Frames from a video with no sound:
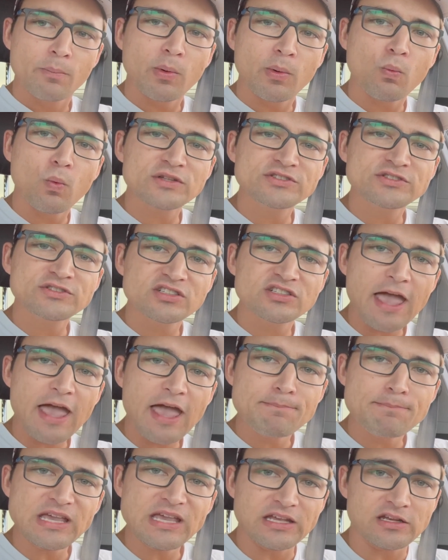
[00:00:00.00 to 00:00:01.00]
What does
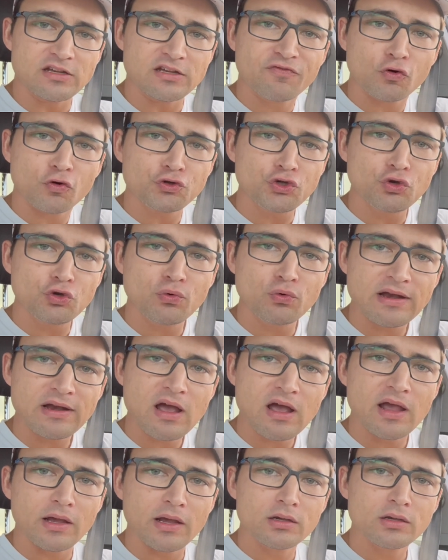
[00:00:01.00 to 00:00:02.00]
that mean for you and
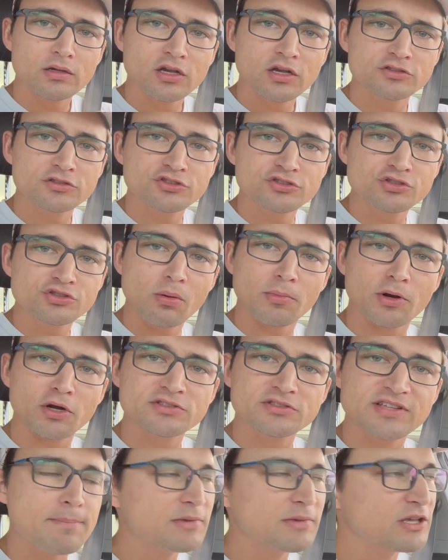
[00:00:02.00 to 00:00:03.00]
I?
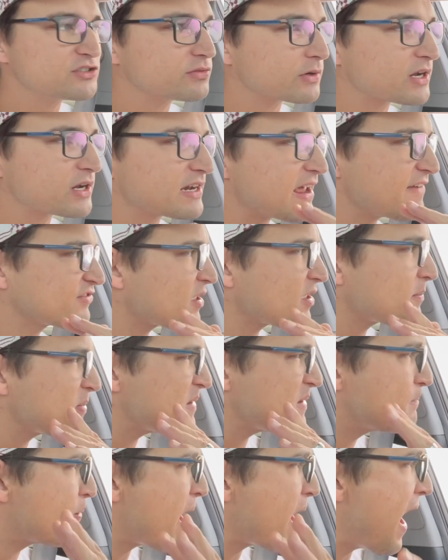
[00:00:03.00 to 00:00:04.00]
consumers. That means we're going to have to
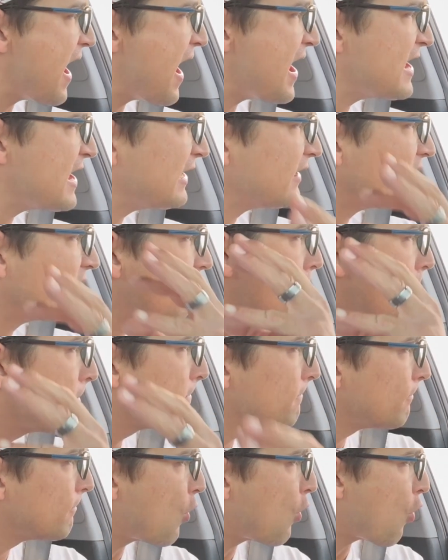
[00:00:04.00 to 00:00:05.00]
be paying
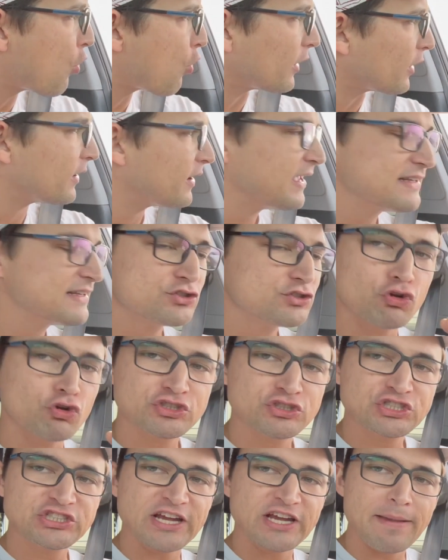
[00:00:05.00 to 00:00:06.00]
more to
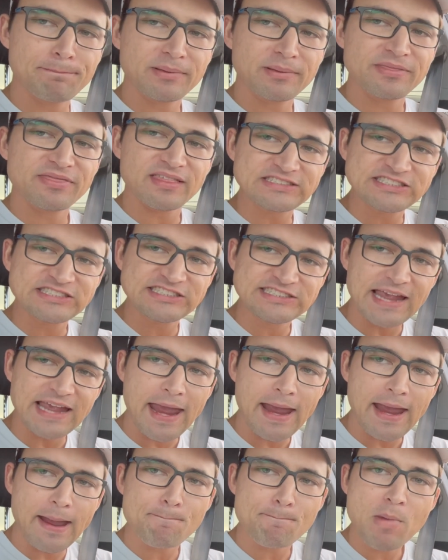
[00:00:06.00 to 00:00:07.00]
ship the
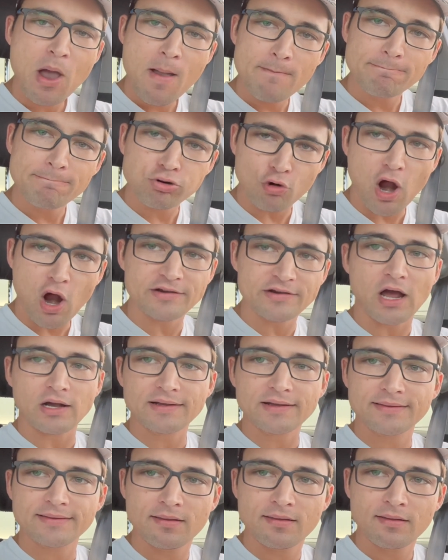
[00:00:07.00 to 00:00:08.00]
same
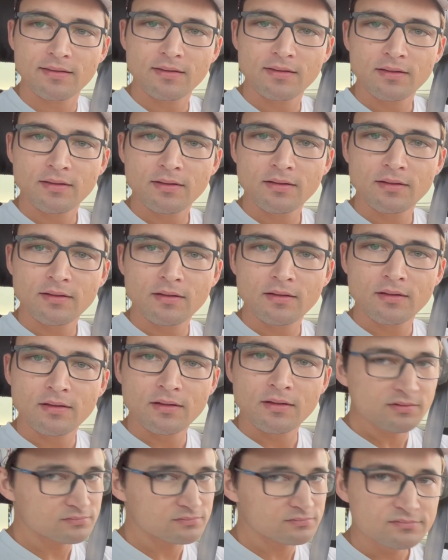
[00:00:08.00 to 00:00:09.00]
product.
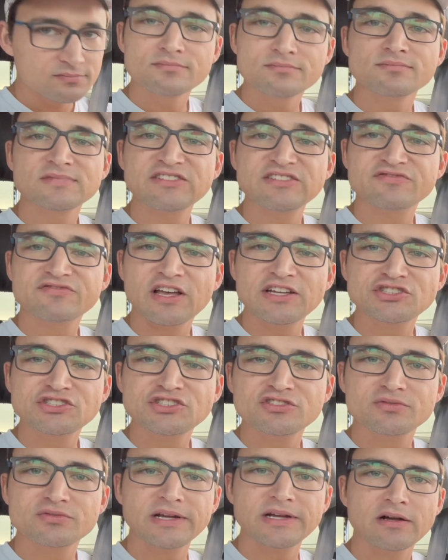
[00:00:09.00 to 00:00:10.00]

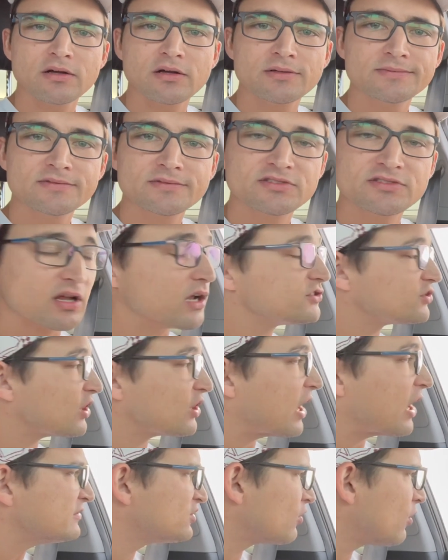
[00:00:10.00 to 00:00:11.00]
Inflation's real, it's not
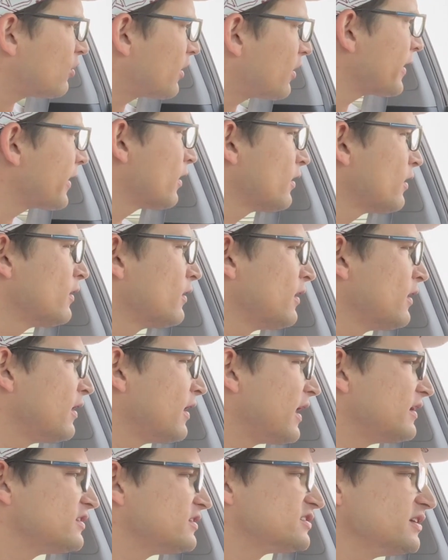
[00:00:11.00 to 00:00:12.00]
transitory,
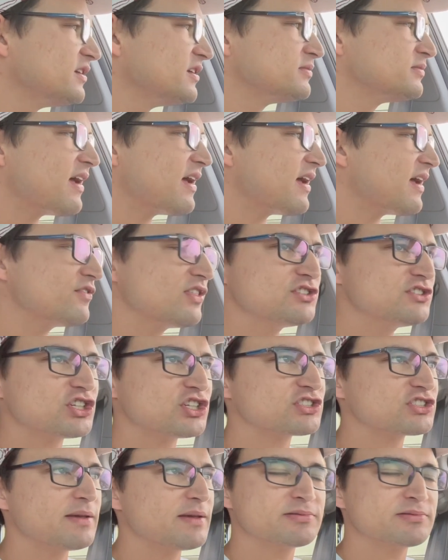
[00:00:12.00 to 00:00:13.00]
and it seems that everything
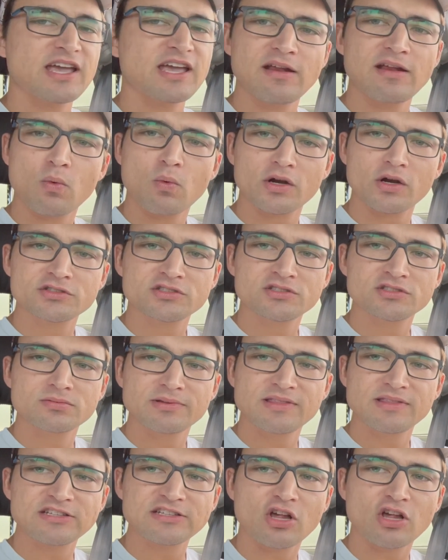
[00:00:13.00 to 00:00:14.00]
just keeps getting worse.
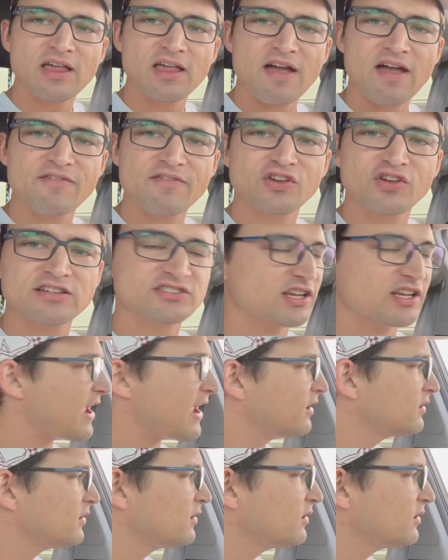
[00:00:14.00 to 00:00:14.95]
That's all I have for you guys today.